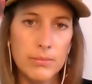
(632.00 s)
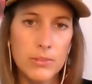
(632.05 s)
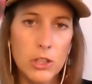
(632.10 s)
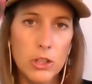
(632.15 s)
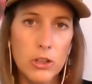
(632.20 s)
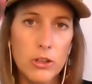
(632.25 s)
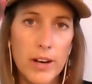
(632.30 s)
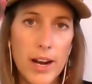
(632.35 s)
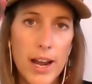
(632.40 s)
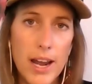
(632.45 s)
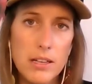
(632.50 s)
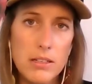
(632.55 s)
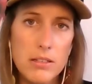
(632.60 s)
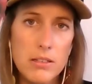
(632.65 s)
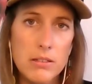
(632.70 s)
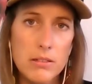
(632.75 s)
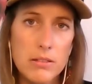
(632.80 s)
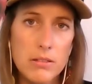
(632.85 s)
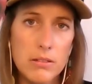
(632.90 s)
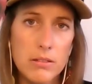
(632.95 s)

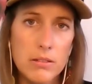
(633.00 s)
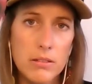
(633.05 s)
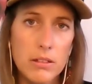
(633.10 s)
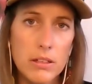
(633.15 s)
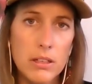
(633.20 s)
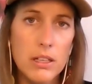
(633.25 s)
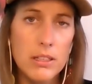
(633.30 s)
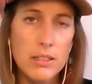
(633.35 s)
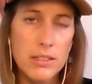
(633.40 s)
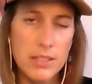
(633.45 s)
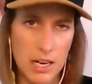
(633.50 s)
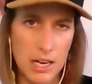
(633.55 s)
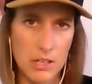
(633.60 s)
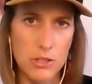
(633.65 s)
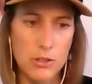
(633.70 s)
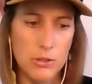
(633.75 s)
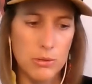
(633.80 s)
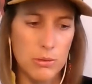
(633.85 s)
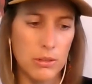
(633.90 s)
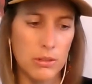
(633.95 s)
Create
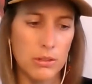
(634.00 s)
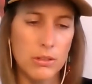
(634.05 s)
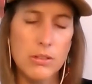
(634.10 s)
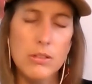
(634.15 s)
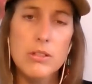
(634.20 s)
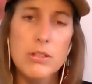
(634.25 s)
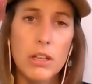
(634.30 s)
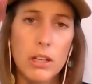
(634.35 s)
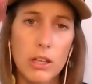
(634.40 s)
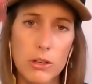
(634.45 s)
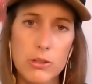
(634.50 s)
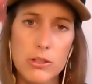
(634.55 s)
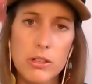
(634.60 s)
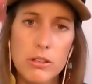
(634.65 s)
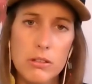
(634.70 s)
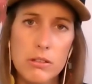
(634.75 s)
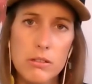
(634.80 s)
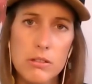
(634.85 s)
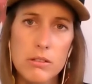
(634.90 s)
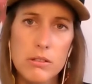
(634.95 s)
contextual
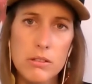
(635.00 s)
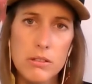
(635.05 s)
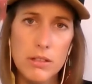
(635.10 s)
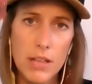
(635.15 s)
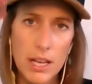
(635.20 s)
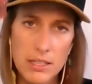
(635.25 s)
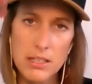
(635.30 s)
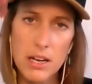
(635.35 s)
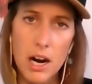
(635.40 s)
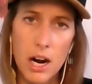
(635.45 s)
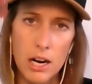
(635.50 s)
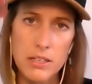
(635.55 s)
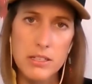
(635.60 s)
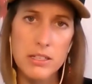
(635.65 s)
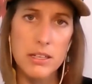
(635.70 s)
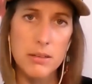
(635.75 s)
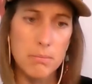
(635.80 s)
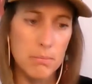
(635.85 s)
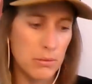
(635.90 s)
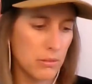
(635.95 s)
solutions. That's our
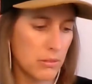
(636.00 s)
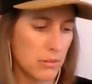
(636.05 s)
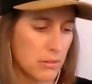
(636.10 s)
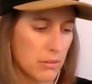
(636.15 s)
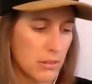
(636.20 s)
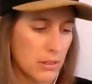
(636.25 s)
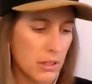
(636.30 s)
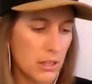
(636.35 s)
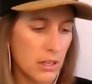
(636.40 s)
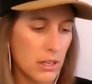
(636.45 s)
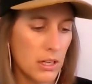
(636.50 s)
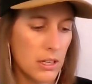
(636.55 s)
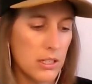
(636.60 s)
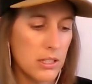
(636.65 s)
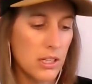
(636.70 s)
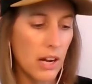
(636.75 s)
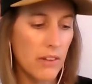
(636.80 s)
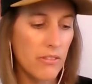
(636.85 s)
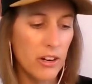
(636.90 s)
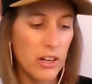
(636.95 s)
tip.
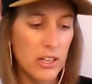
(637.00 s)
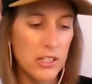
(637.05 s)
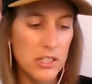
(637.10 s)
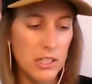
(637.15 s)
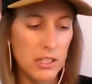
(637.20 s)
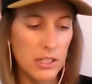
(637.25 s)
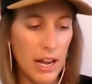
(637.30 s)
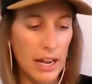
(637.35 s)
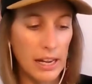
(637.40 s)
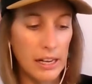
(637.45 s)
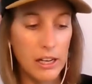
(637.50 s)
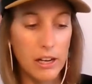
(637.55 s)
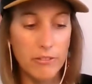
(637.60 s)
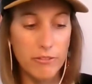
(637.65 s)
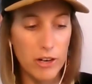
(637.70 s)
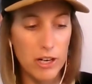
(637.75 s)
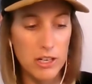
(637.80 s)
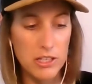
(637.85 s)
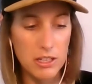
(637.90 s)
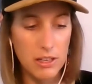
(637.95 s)
Divergent and
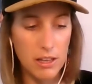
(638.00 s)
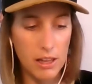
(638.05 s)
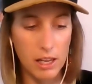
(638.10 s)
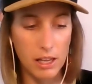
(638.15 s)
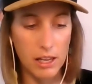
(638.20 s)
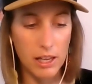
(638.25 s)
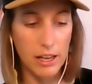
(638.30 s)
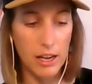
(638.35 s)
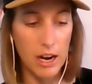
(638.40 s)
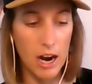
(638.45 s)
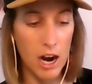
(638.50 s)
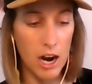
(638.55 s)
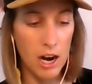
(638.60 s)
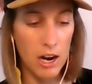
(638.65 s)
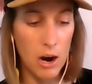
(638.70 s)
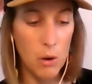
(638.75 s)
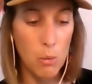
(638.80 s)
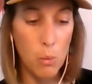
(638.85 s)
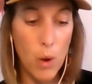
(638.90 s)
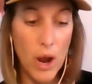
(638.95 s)
convergent thinking
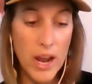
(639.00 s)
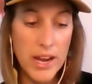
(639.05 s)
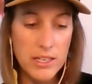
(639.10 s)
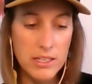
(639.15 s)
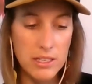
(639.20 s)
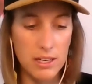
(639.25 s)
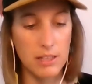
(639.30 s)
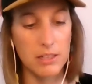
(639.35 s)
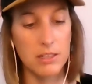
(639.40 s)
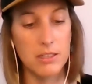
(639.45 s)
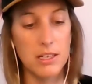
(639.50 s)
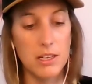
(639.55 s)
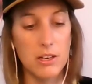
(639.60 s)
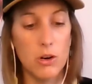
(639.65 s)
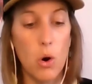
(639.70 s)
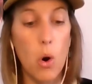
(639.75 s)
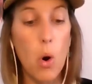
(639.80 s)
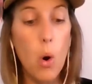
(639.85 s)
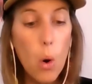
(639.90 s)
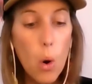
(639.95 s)
are a way to consider
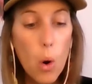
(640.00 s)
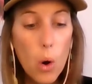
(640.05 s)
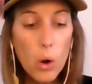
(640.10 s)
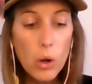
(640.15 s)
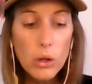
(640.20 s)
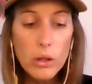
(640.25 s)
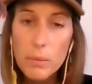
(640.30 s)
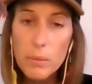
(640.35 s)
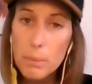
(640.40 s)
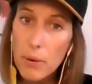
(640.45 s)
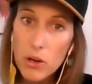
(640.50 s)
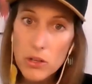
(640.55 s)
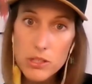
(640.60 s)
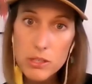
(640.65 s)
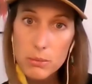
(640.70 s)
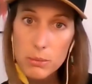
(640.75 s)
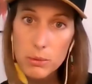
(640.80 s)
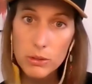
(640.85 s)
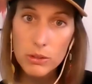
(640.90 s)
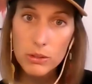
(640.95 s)
all the
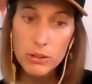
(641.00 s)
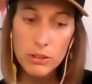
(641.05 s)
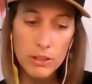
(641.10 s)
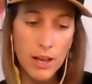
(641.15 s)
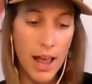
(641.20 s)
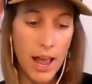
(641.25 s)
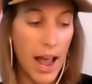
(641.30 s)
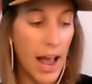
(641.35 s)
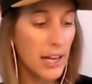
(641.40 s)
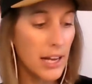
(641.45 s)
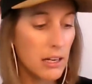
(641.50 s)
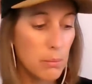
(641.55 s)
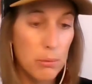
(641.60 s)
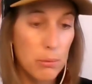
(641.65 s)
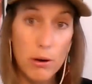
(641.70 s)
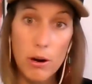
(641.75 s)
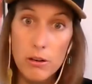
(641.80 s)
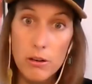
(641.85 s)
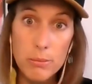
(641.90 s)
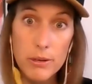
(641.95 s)
possible and
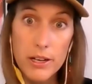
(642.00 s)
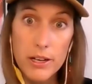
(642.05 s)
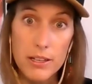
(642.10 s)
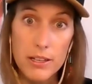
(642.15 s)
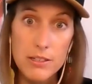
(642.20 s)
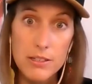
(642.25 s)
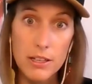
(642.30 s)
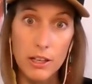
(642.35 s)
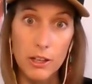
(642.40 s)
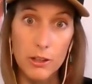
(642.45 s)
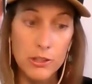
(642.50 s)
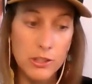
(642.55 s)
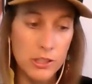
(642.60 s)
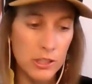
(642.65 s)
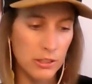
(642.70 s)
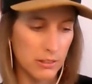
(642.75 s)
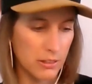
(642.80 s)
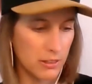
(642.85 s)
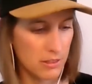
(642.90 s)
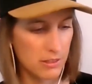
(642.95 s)
appropriate
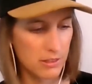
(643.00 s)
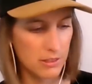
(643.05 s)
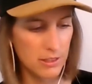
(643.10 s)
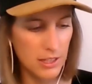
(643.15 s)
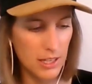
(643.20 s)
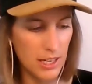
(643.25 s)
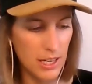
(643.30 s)
solutions.